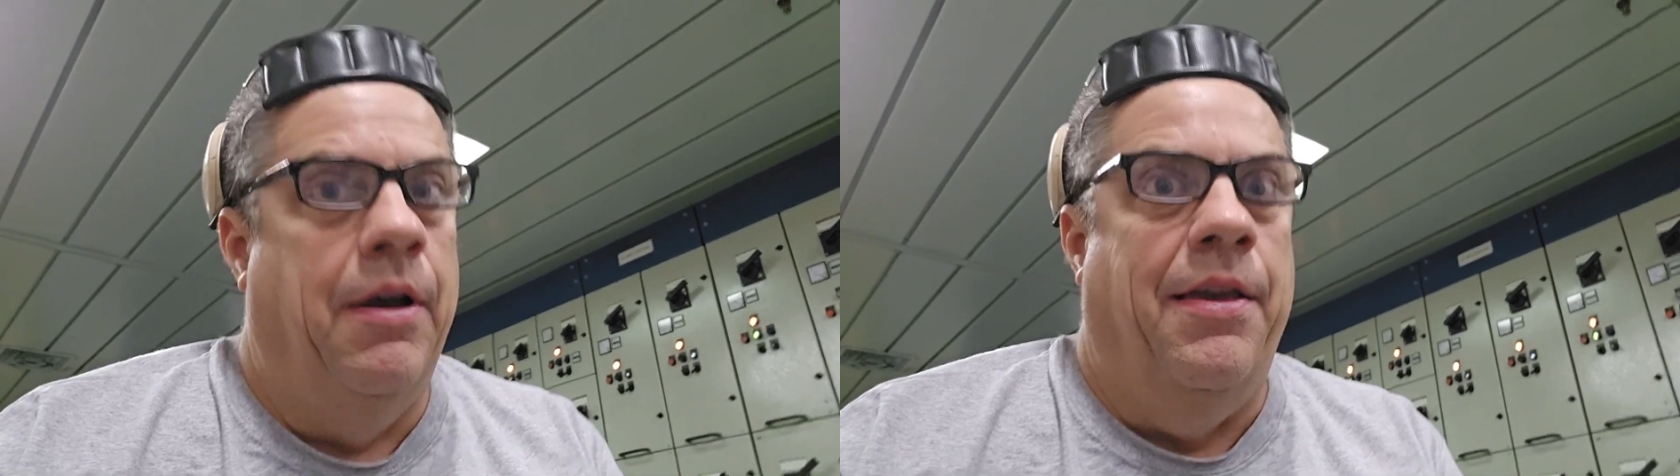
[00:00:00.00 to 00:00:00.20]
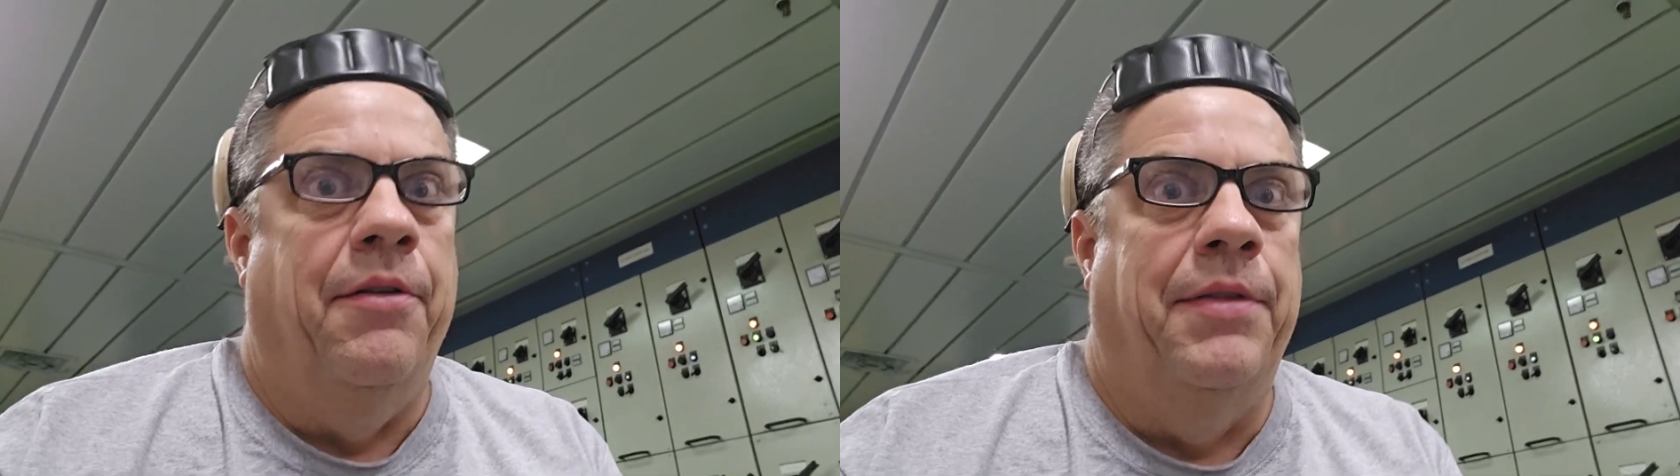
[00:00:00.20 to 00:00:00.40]

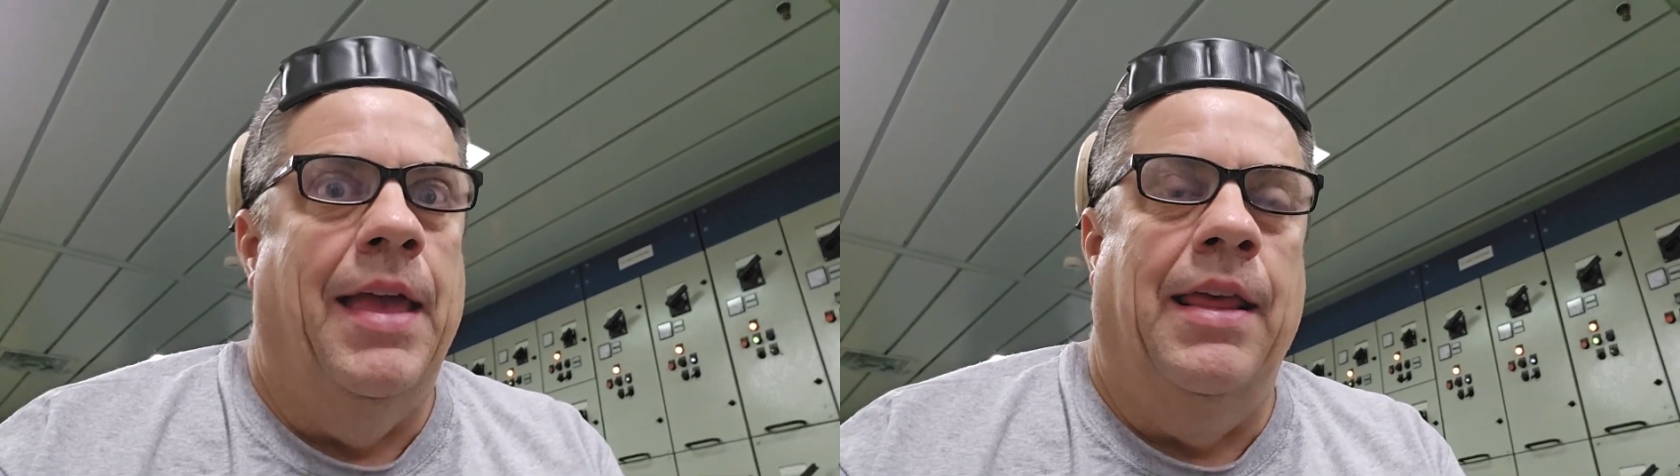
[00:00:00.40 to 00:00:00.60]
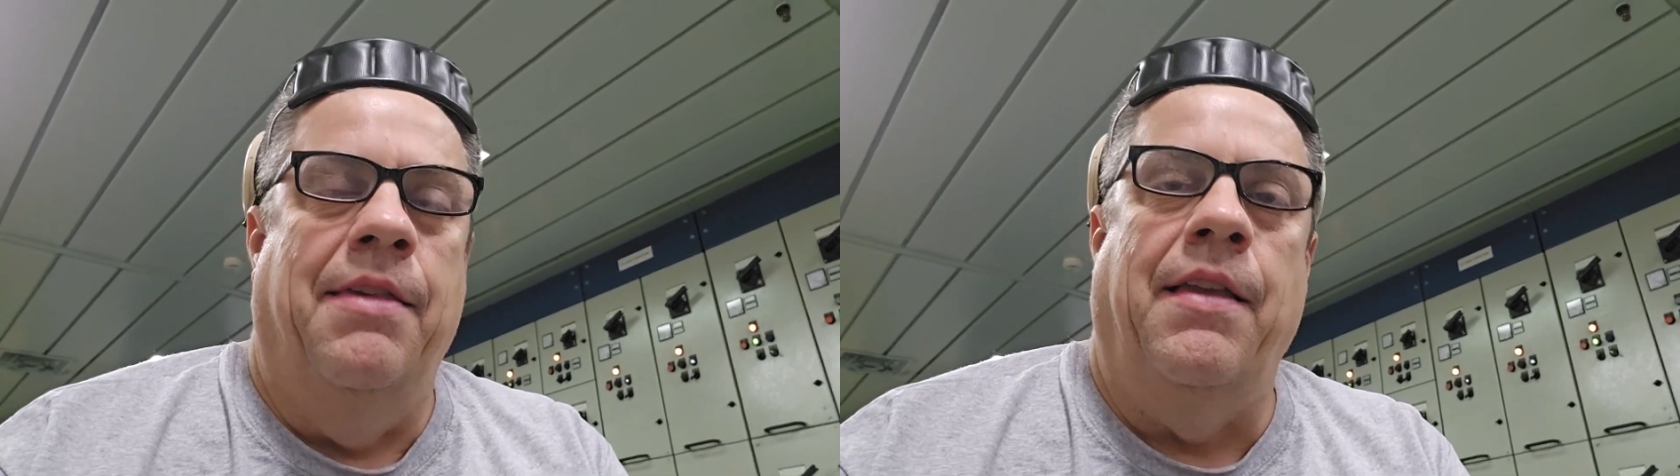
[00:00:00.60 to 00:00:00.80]
You guys know
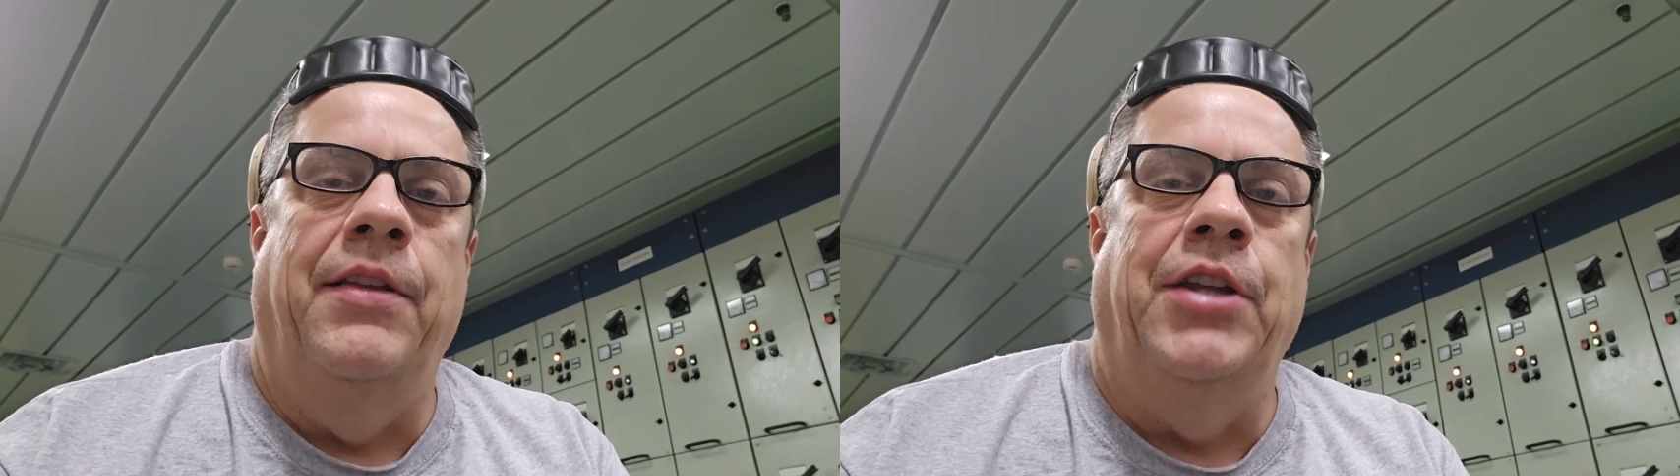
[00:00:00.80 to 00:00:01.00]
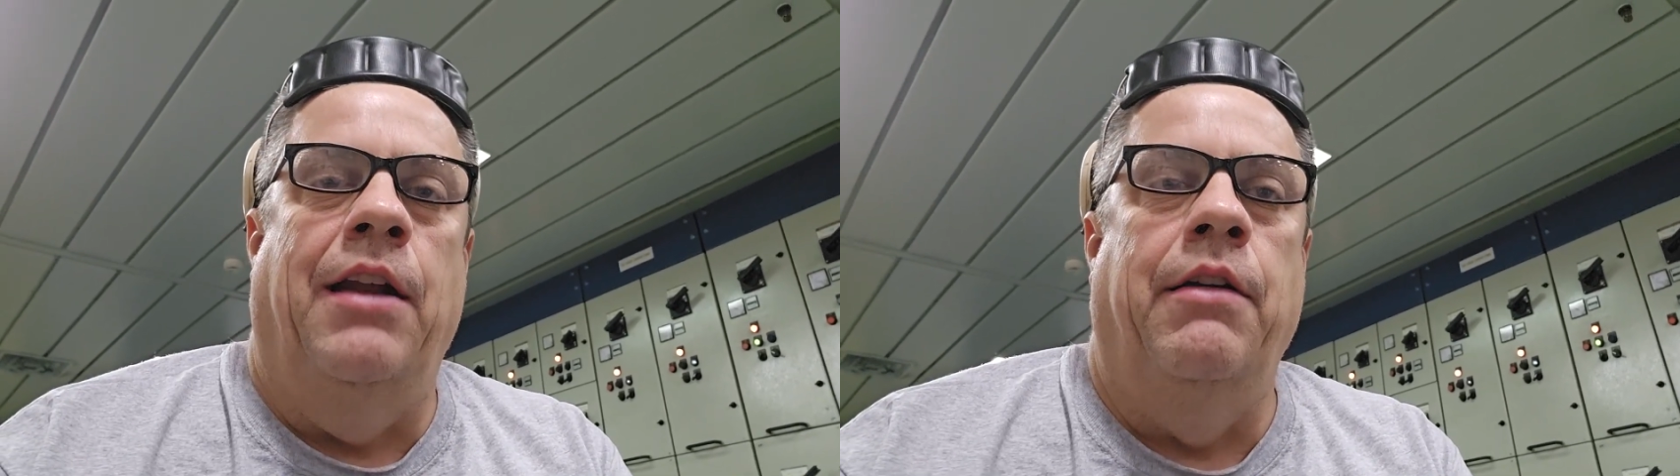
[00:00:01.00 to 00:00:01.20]
what that is
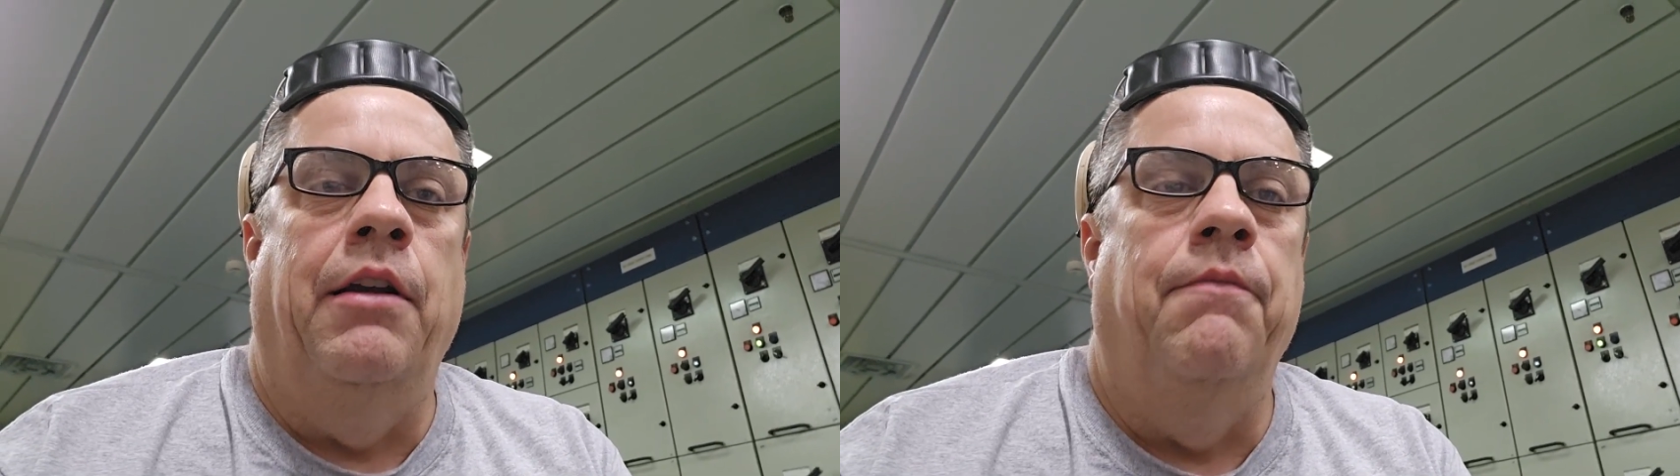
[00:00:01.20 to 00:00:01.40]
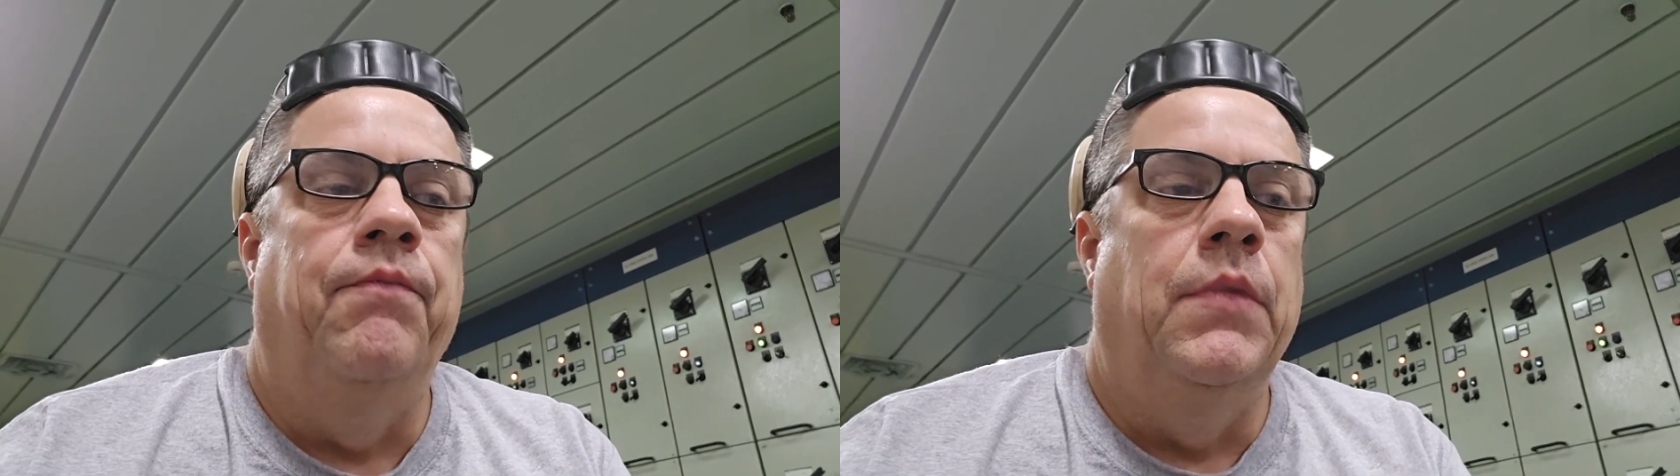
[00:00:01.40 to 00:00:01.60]
on the channel
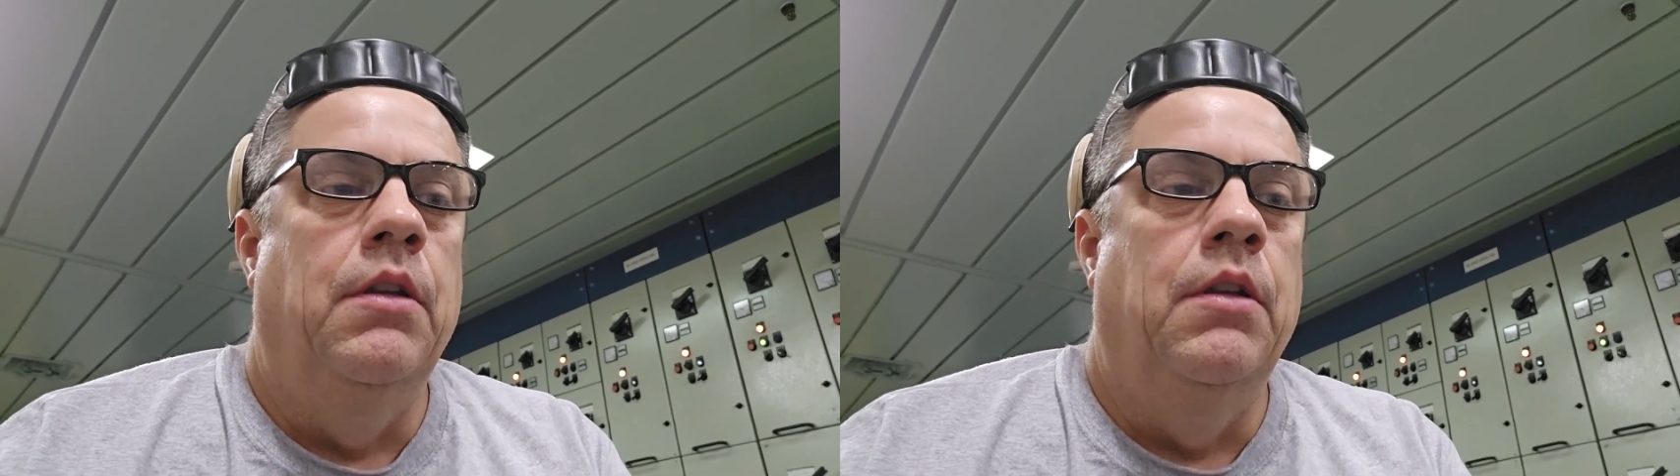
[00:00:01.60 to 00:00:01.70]
here.